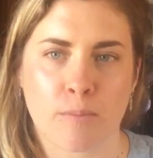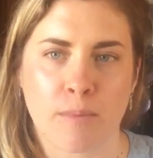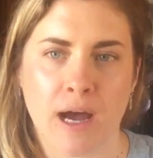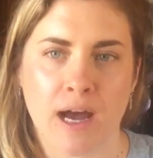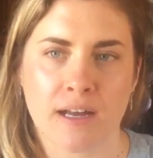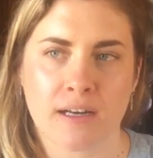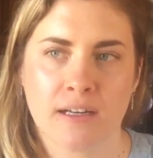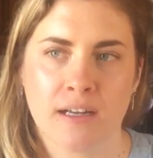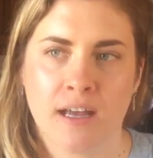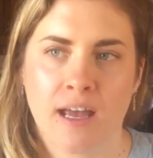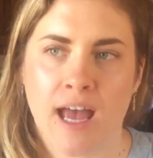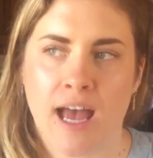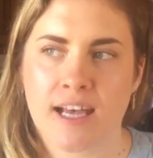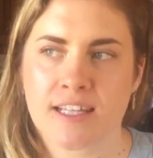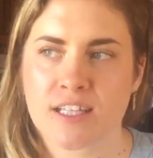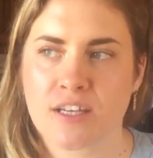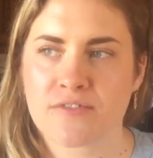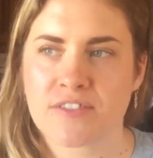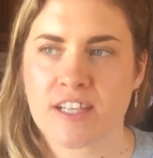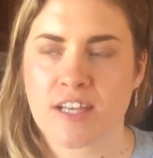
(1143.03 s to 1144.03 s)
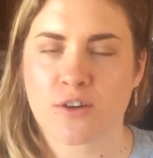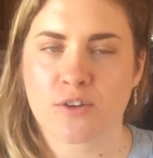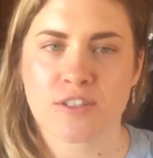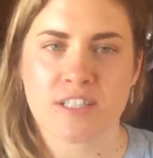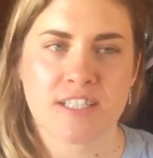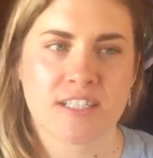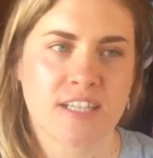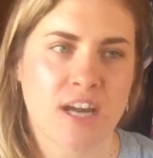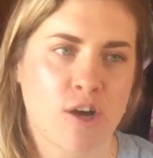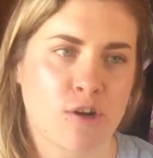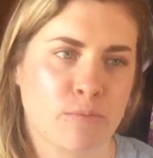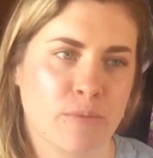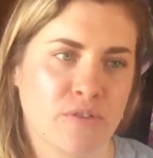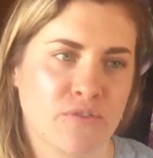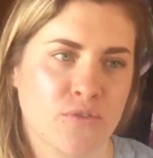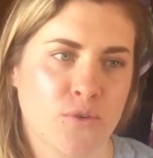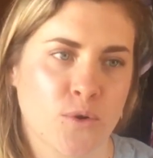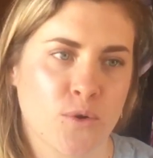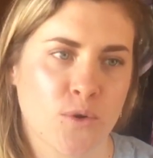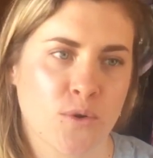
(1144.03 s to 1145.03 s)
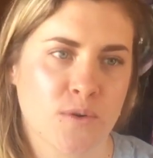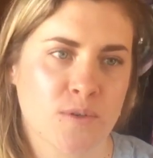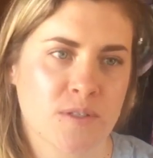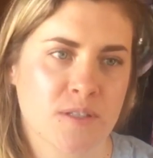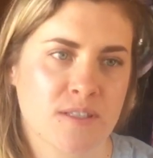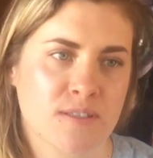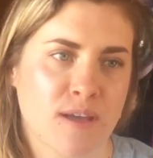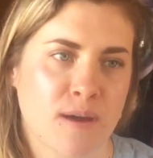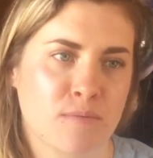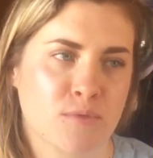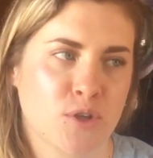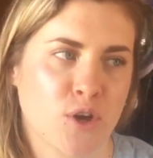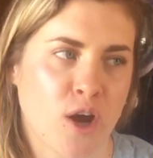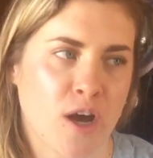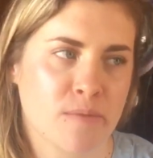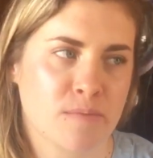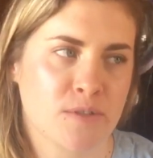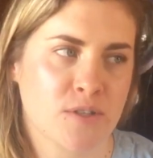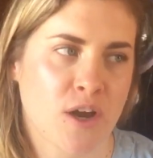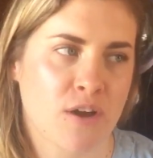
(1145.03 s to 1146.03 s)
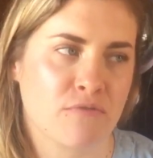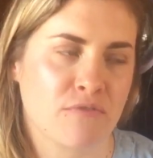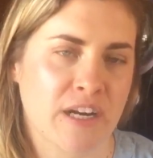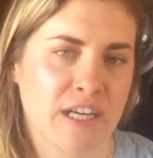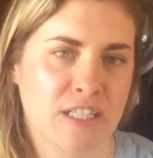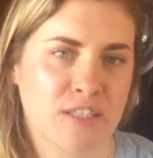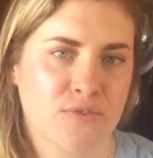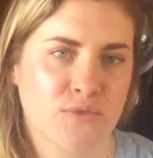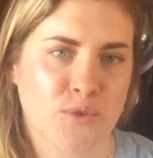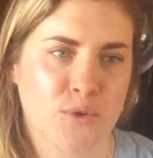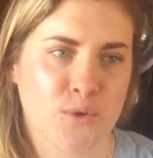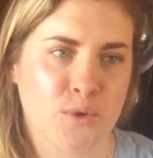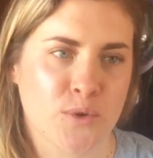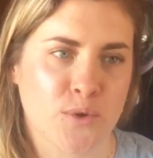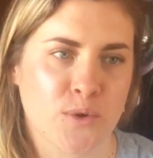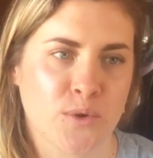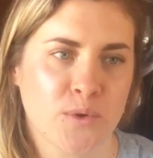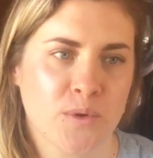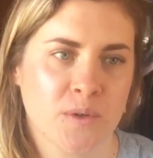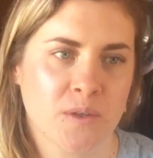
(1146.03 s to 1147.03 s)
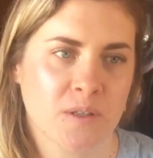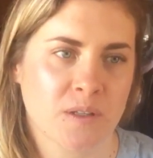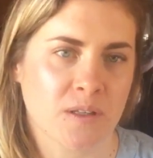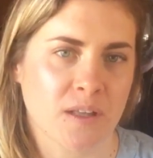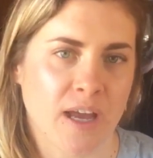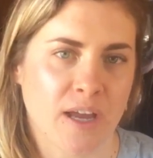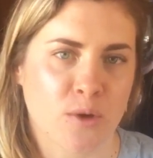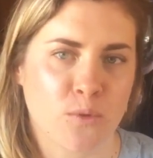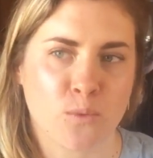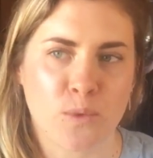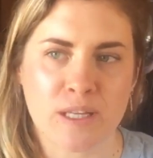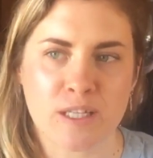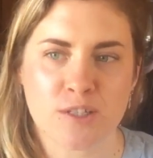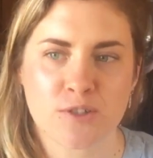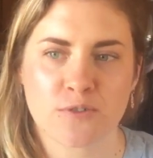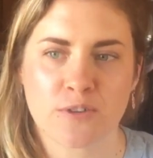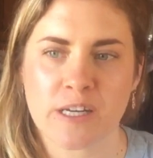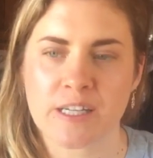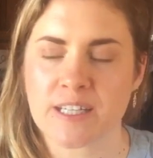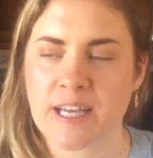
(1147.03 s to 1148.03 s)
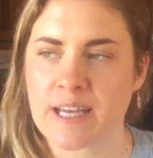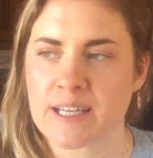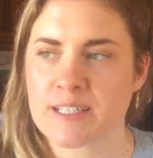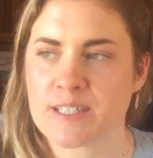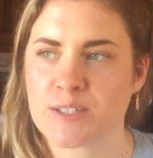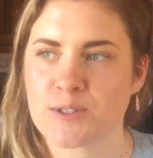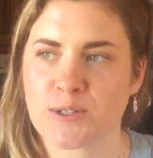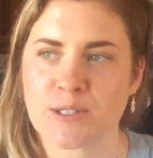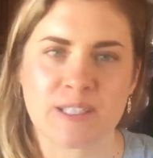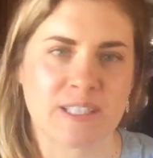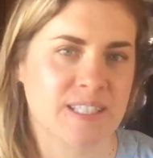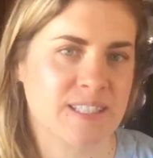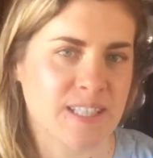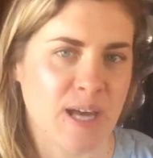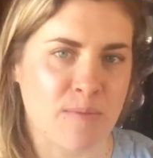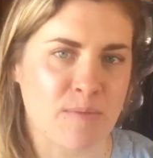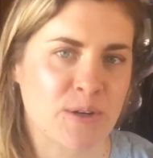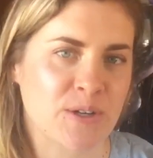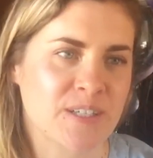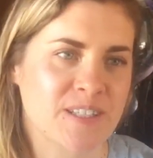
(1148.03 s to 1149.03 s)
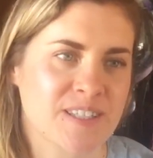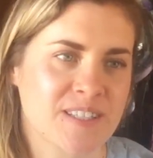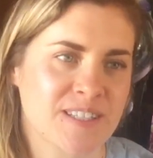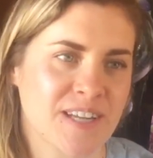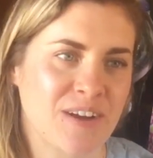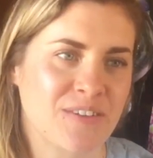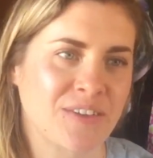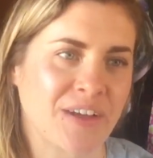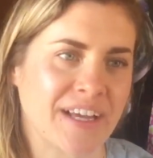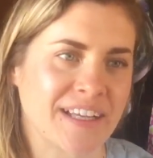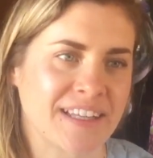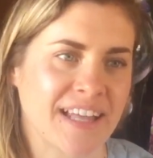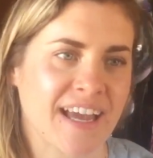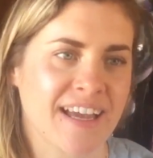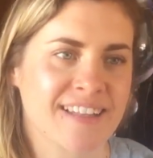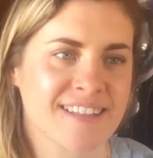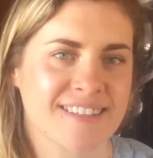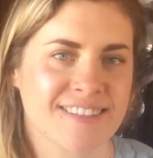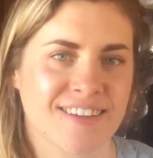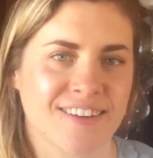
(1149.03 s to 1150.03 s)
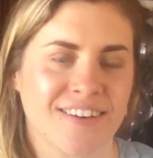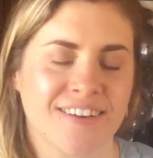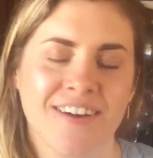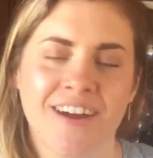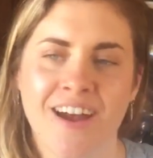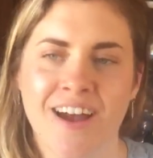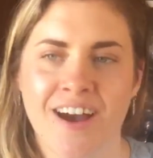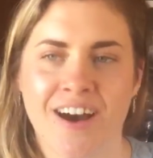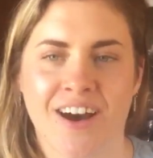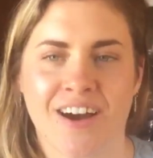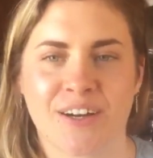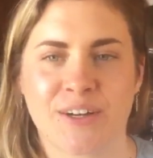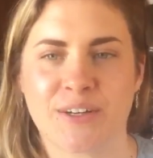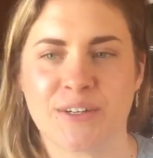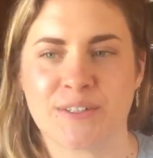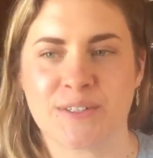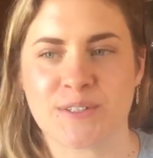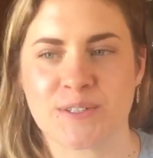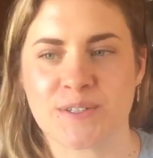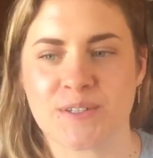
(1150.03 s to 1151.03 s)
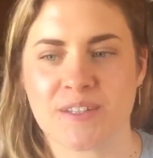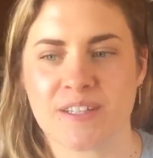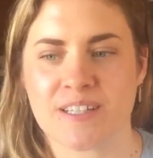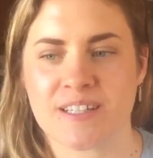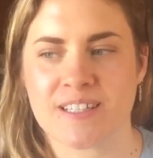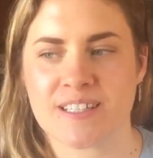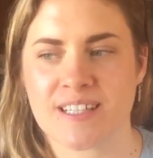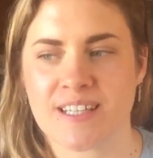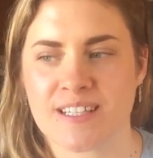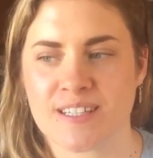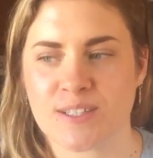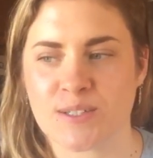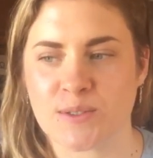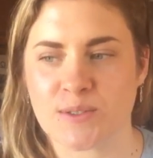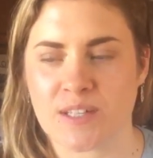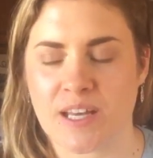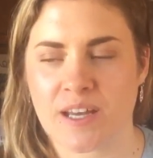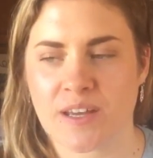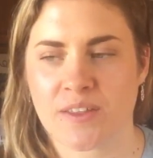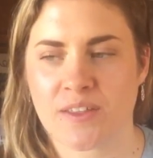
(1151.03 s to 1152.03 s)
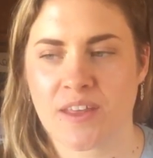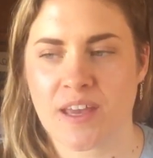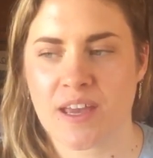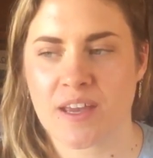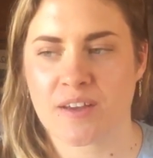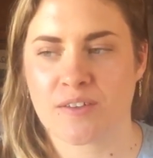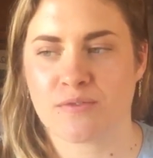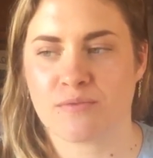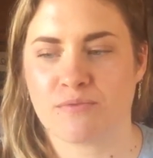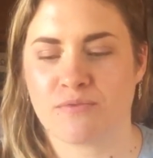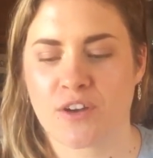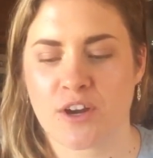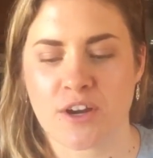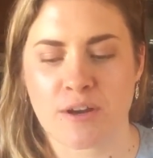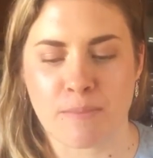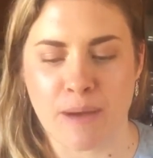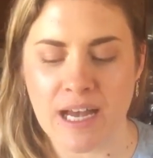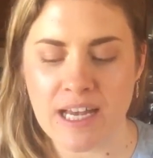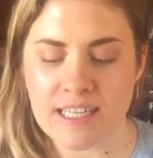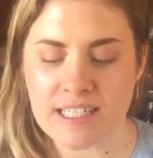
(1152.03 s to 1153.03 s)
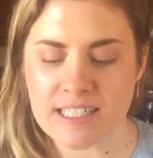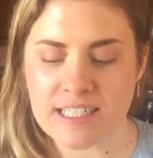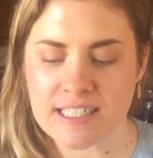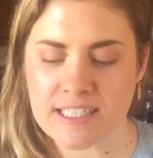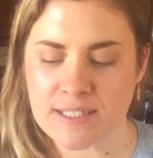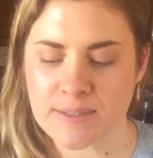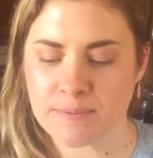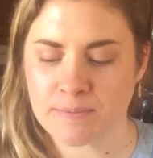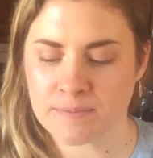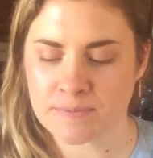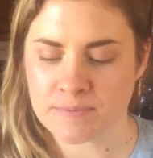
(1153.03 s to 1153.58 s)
But as I've said on this channel before, sometimes I reach for like wintry decks during the summer and stuff like that, so I don't do the seasonal deck thing very much.